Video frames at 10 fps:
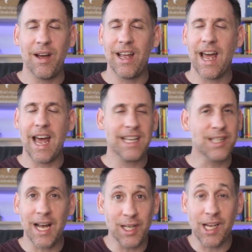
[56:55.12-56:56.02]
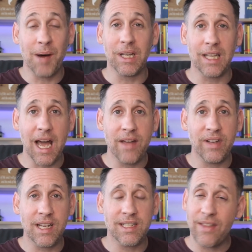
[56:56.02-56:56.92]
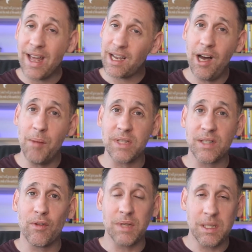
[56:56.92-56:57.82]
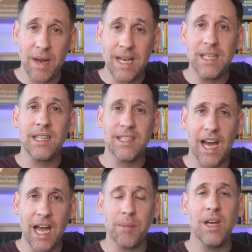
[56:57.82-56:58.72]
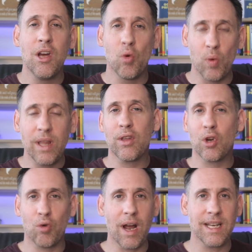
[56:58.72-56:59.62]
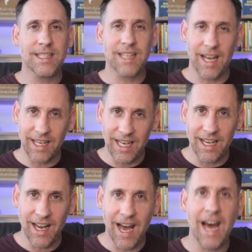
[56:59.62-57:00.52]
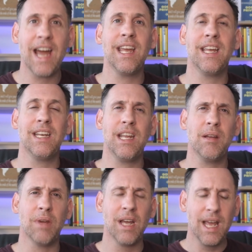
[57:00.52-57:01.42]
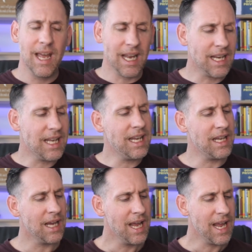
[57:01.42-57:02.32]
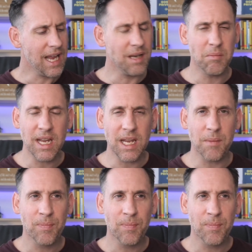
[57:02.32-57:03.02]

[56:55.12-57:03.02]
has got to come alive in us. And that comes from spending time with Christ. Again, I in Him and He in me.